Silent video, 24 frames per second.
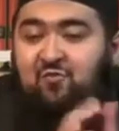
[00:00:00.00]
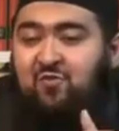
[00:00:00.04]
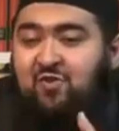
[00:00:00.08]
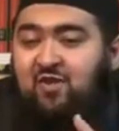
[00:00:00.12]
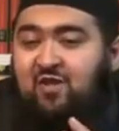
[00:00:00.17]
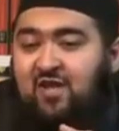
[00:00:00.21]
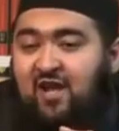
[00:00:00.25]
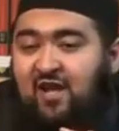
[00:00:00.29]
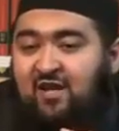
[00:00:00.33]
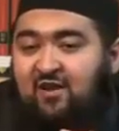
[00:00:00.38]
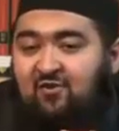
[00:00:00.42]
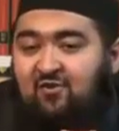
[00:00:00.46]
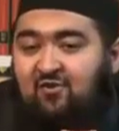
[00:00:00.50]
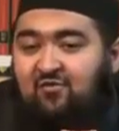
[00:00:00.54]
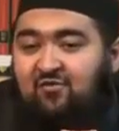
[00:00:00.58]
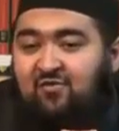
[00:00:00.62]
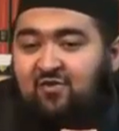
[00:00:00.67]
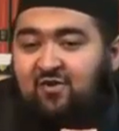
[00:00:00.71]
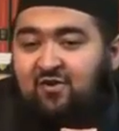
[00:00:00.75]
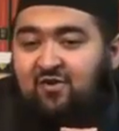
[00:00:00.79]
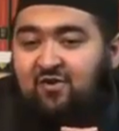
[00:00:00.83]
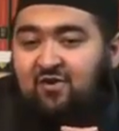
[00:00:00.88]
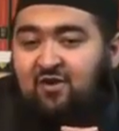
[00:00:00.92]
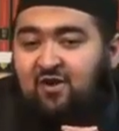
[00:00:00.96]
communicating
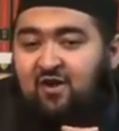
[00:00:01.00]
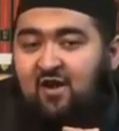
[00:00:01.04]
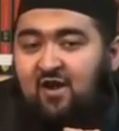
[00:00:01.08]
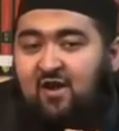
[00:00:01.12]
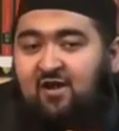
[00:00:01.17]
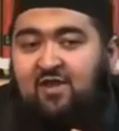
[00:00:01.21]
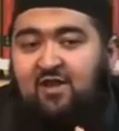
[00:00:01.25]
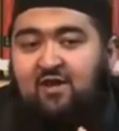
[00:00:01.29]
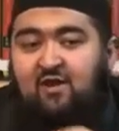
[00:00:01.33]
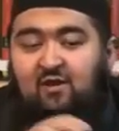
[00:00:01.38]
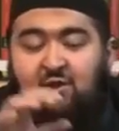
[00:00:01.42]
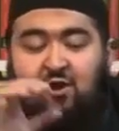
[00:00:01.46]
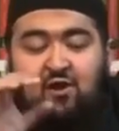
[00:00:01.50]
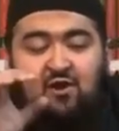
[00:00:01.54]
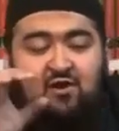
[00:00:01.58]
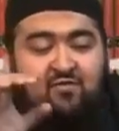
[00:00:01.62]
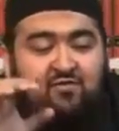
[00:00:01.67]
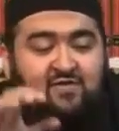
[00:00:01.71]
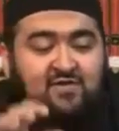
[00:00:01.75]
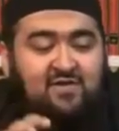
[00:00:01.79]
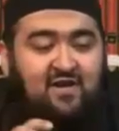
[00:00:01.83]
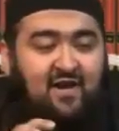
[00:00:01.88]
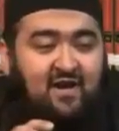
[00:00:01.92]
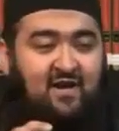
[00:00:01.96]
over here. That a lot
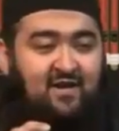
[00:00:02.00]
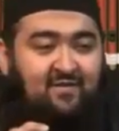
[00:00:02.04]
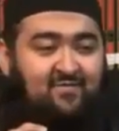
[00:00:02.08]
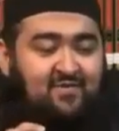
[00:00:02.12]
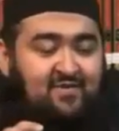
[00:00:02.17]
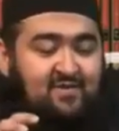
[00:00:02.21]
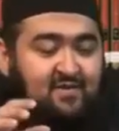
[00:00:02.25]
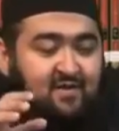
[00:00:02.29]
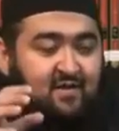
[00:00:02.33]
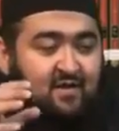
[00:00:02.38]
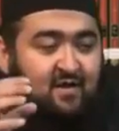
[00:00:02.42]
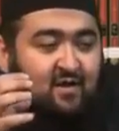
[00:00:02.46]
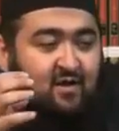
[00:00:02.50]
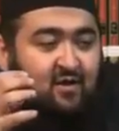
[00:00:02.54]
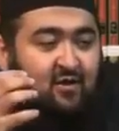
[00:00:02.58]
of times,